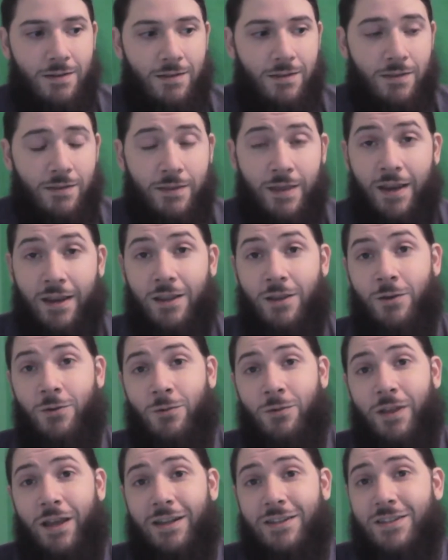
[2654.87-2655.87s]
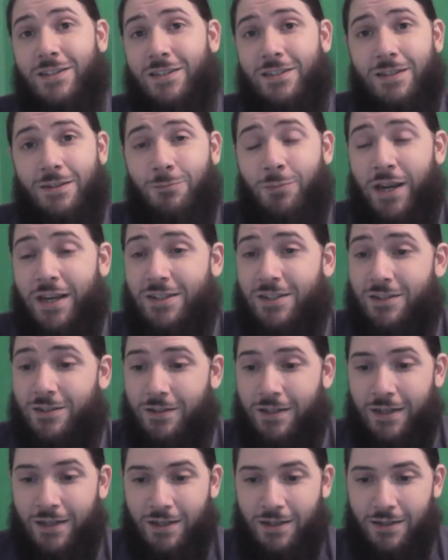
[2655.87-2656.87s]
Thank you. That's
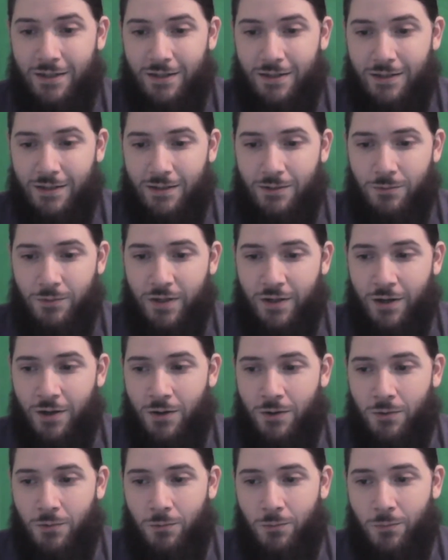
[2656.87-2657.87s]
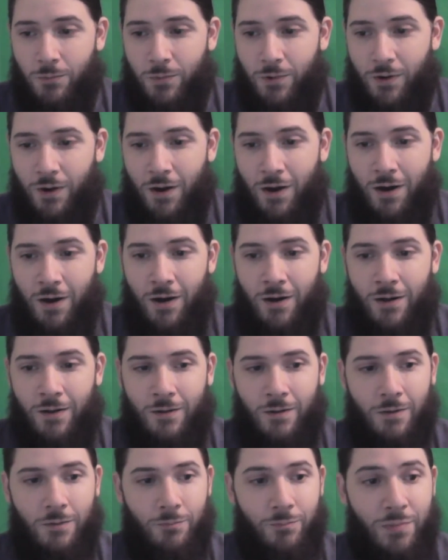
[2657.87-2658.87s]
basically, we're
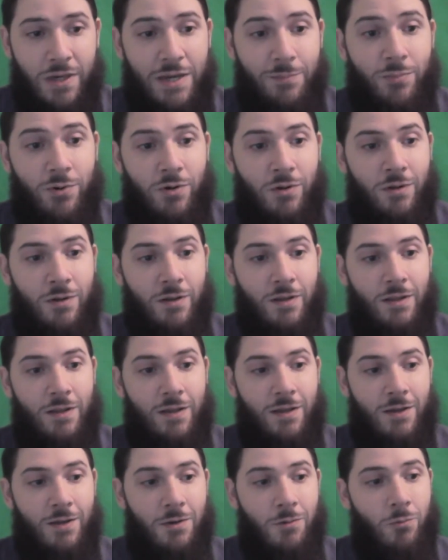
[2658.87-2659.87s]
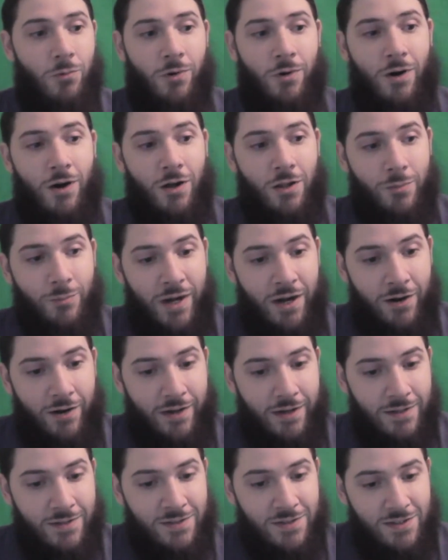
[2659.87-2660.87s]
all people. We're all
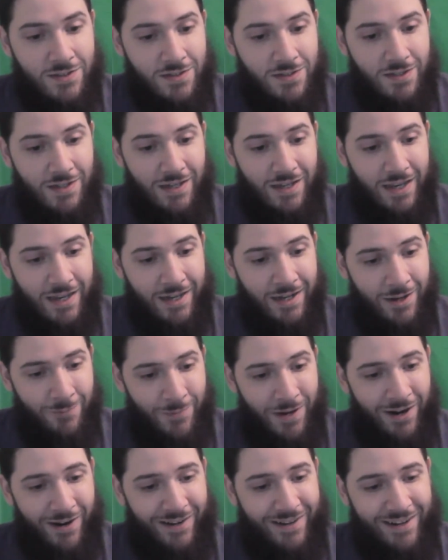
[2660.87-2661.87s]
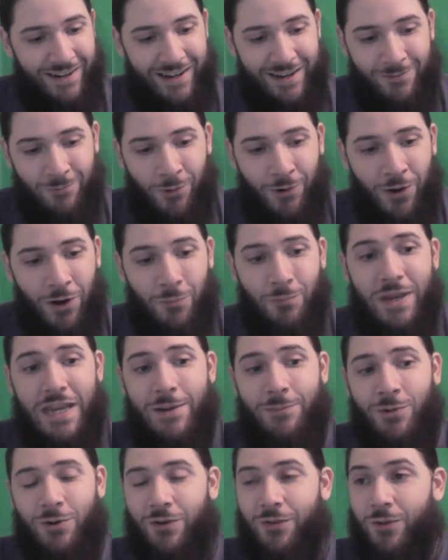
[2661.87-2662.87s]
Americans in America, and we're all
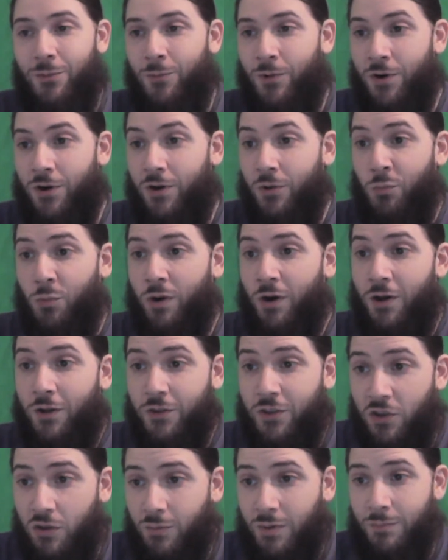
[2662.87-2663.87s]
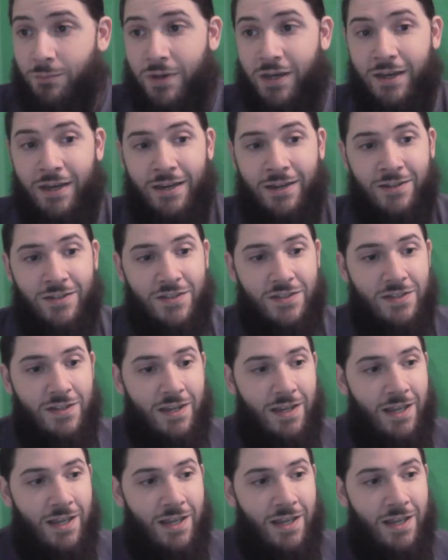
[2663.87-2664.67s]
people, the world. We're all human beings.